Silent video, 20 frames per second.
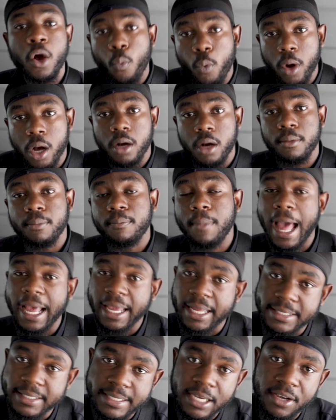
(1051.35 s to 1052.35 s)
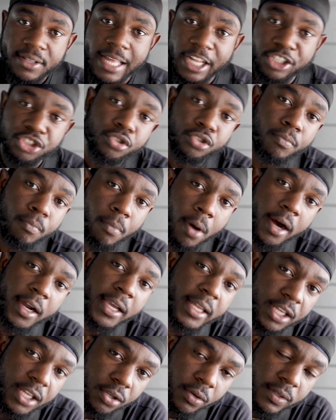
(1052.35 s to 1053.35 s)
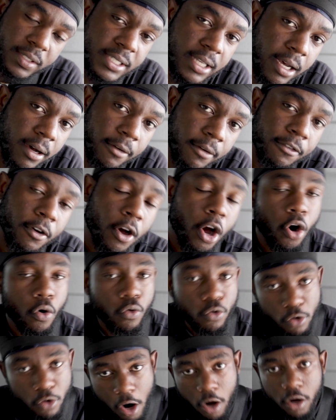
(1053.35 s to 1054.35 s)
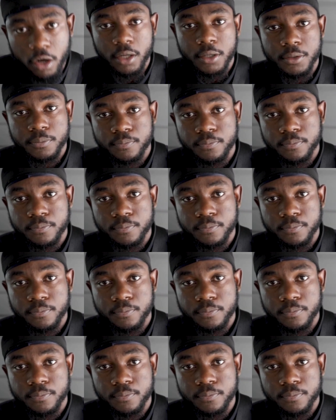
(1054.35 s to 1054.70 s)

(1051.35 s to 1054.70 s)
Well, I can tell you that you're marketing yourself wrong.